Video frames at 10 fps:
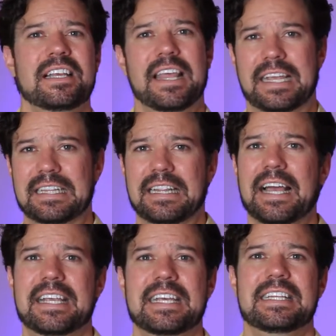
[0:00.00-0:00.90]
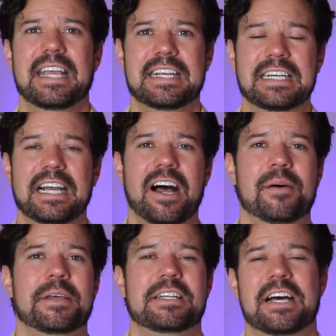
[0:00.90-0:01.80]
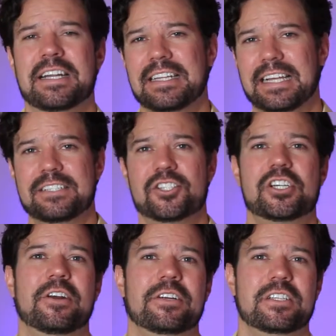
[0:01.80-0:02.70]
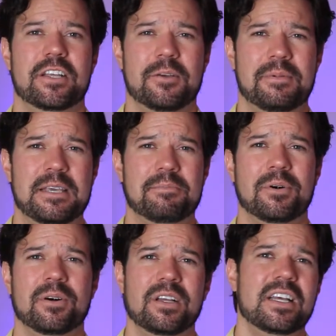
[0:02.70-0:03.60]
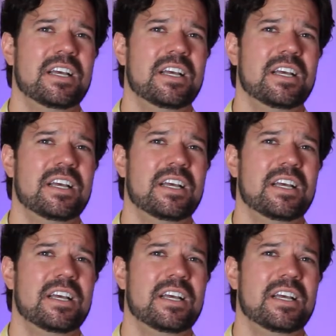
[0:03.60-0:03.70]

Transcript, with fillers: They can like it, they can comment on it, they can share it to other people,